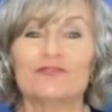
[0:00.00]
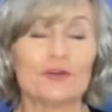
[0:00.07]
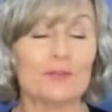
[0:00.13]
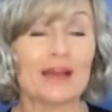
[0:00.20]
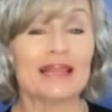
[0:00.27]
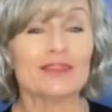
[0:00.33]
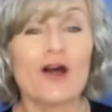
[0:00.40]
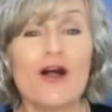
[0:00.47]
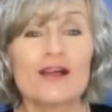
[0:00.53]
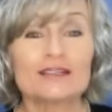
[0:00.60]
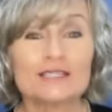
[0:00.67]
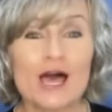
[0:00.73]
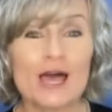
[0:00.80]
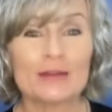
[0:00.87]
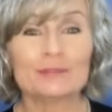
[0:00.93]
For my
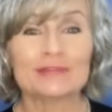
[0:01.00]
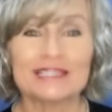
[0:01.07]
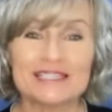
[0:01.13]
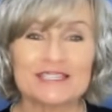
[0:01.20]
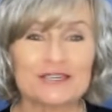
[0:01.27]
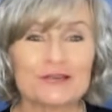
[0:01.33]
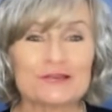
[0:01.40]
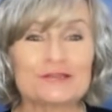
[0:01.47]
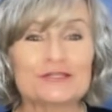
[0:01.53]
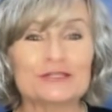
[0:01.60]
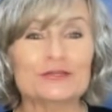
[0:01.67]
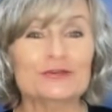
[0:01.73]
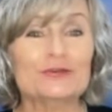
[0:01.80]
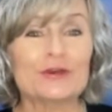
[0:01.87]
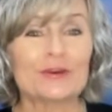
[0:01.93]
long-time listeners,
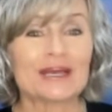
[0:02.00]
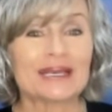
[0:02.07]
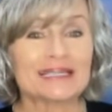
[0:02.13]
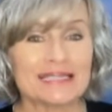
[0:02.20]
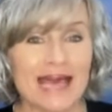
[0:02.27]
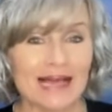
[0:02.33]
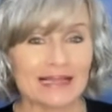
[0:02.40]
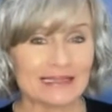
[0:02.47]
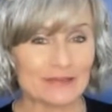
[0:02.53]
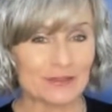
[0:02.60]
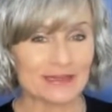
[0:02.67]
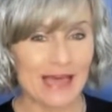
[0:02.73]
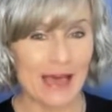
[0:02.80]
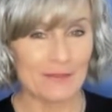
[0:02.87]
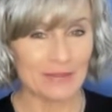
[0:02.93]
you know exactly
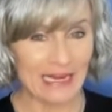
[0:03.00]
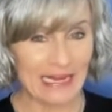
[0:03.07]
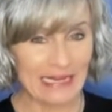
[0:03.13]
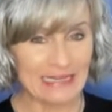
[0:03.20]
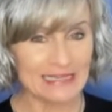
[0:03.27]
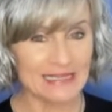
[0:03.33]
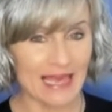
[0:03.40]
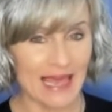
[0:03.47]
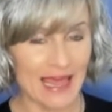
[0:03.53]
what that means,